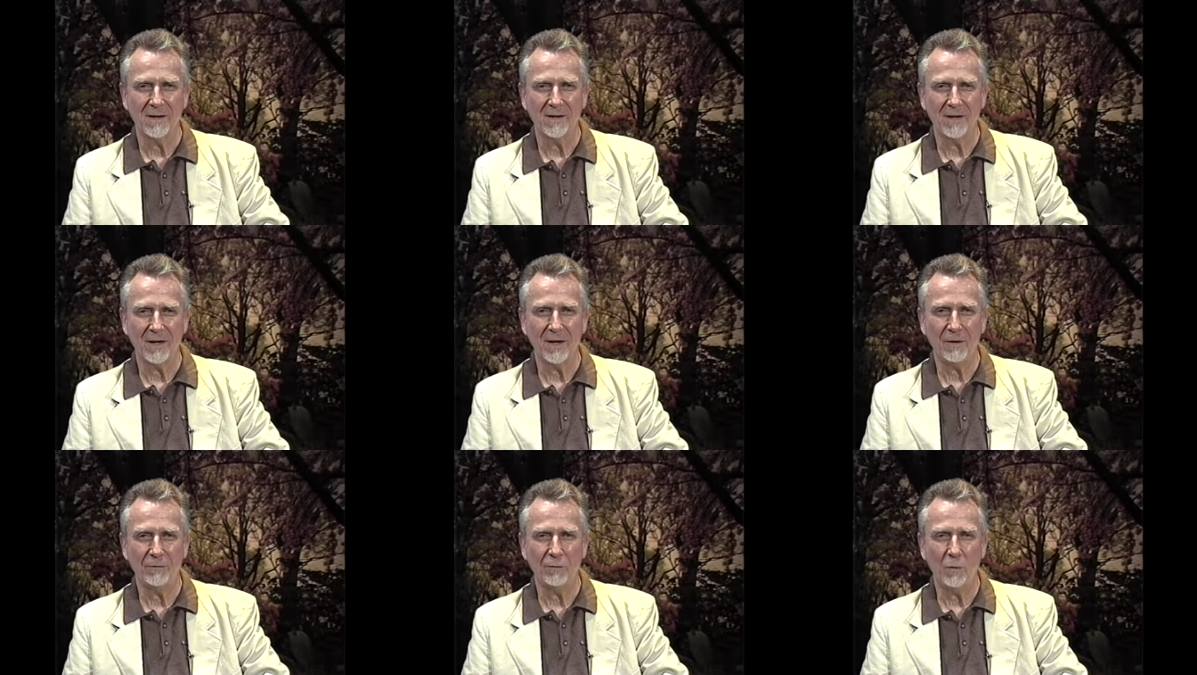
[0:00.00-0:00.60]

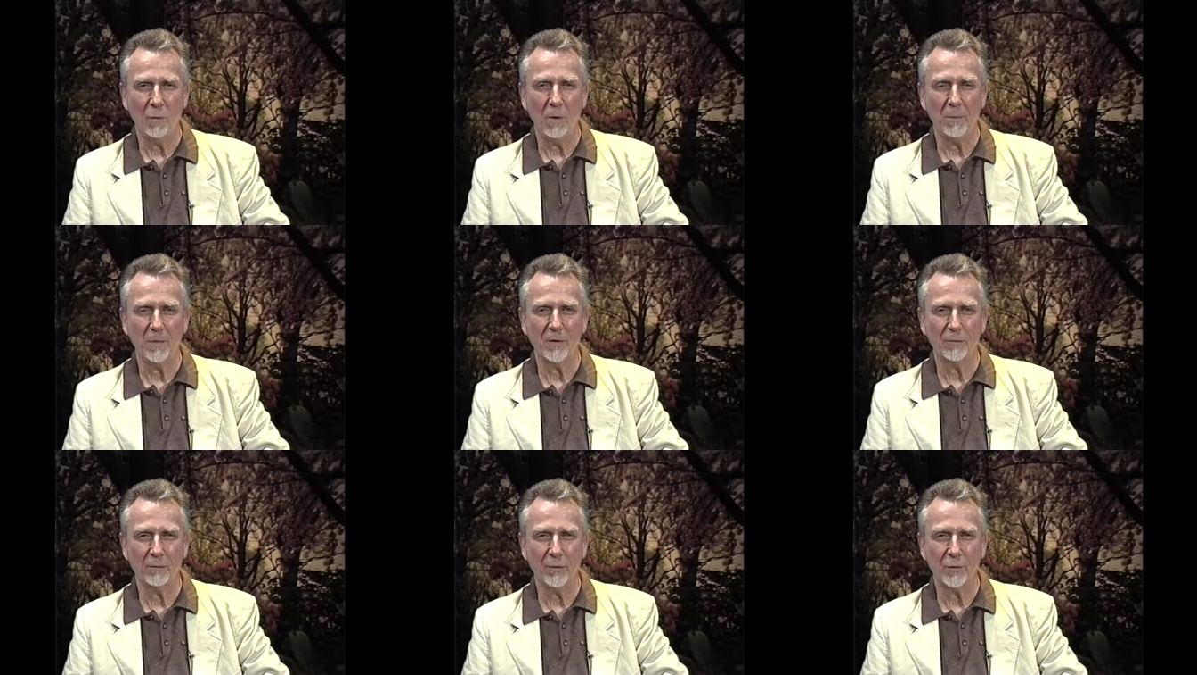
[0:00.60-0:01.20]

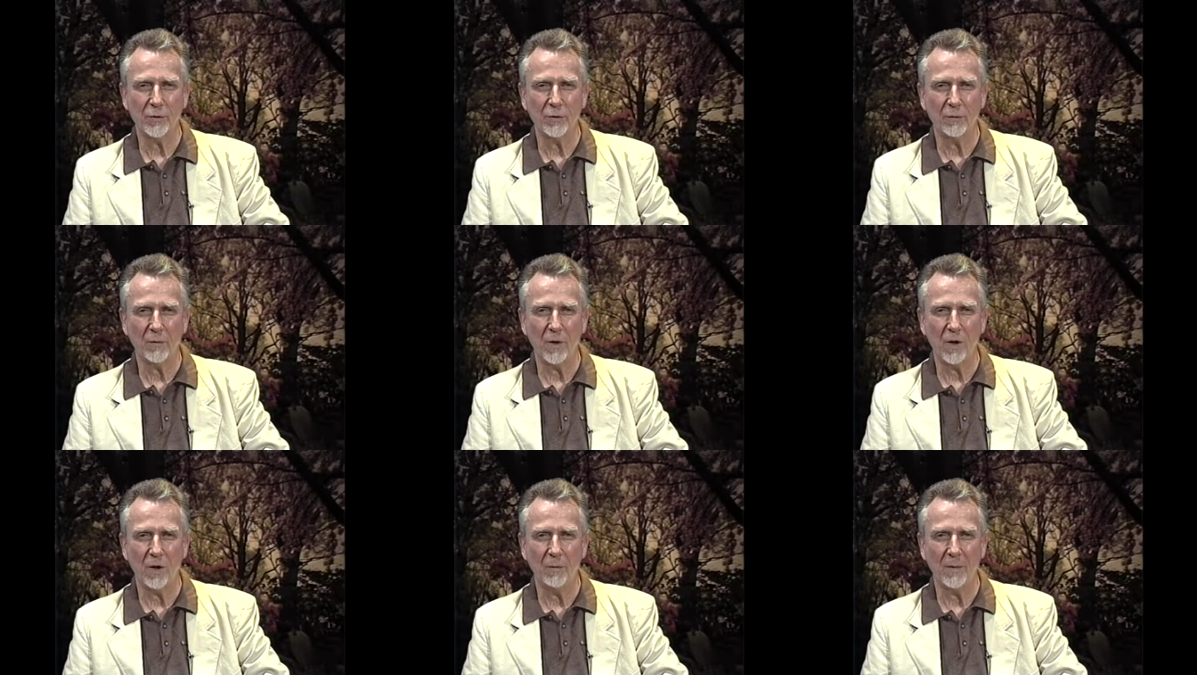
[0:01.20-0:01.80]
informed, first of
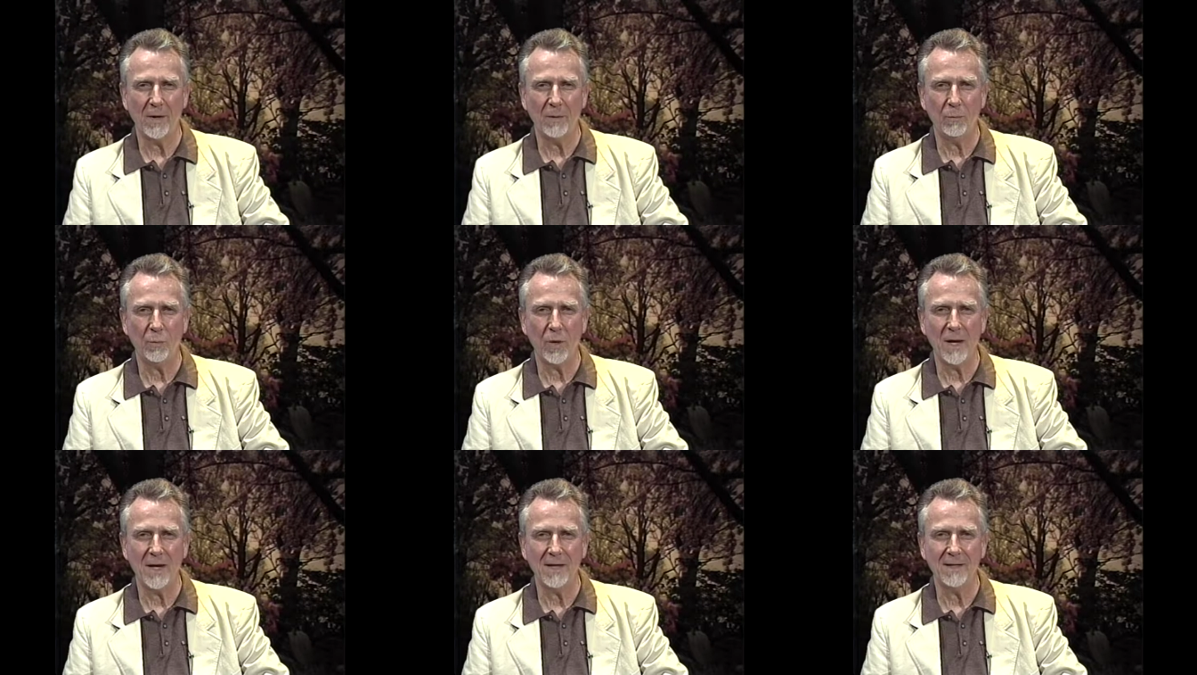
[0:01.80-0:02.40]
all, by
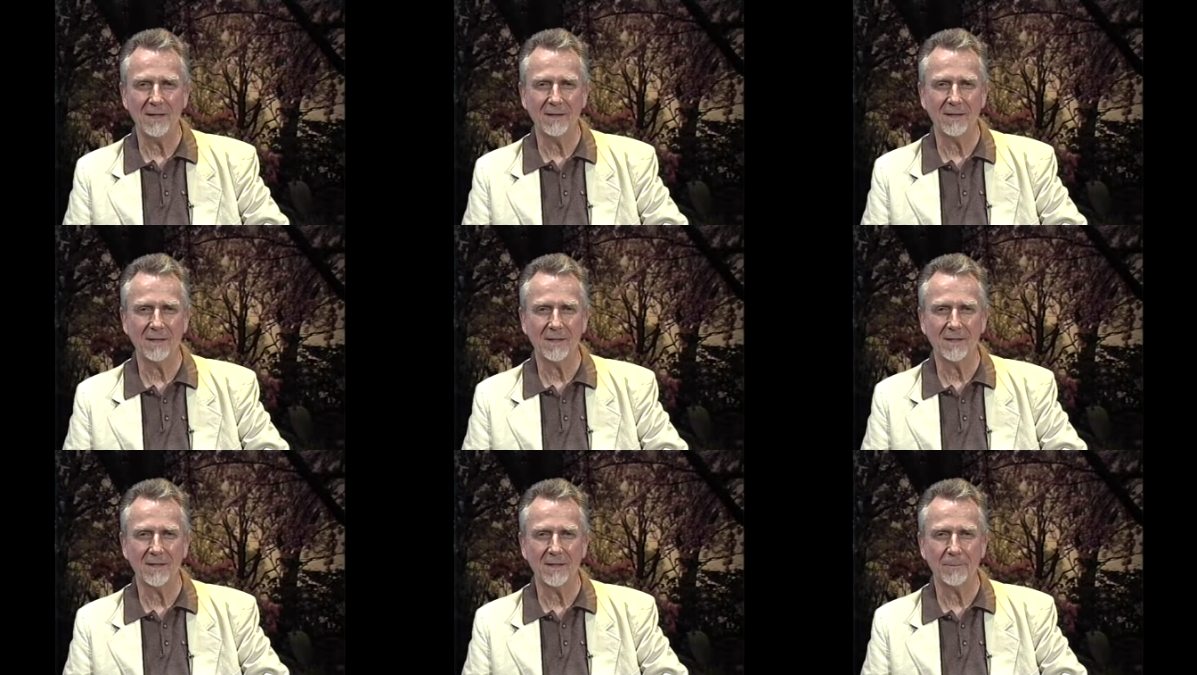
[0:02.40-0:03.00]
Brandy
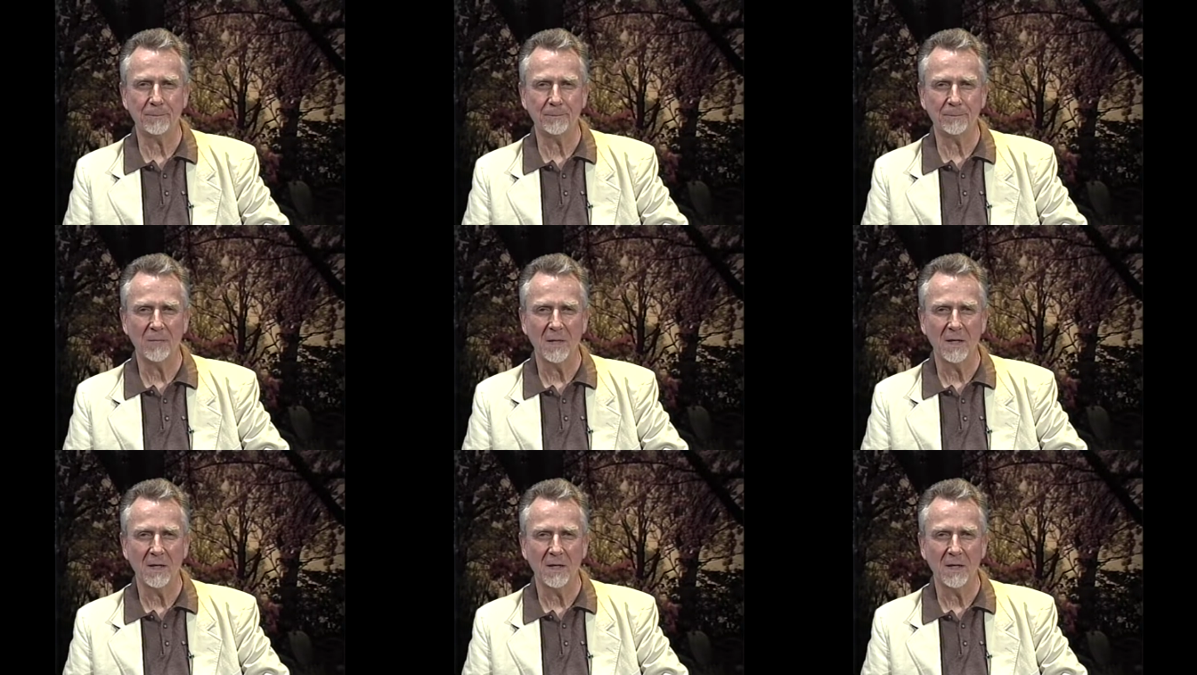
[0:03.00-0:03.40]
that